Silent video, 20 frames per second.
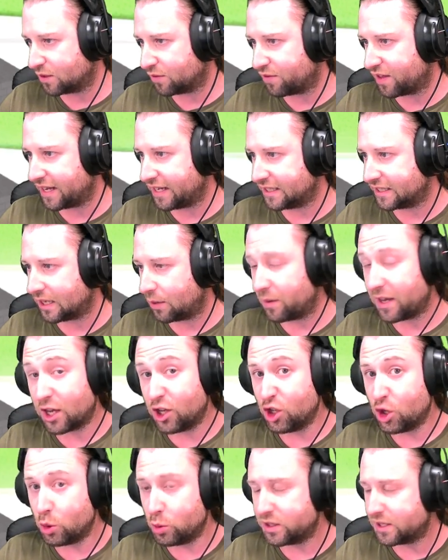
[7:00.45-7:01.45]
of things that we
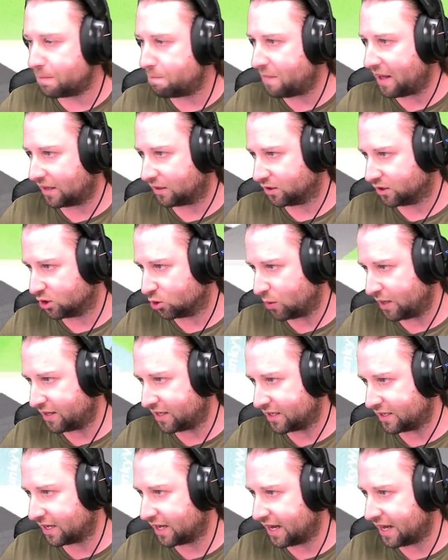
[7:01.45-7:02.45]
can use to build
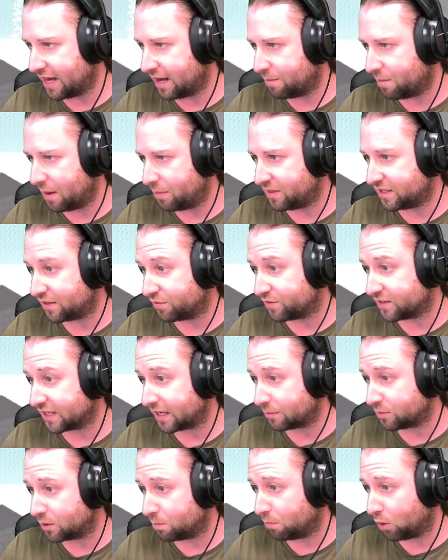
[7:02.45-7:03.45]
with, different
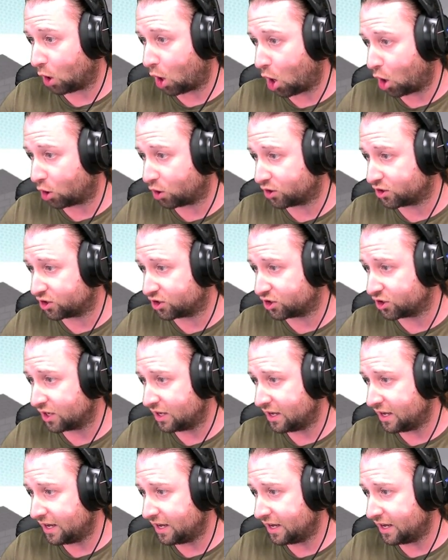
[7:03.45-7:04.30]
types of blocks,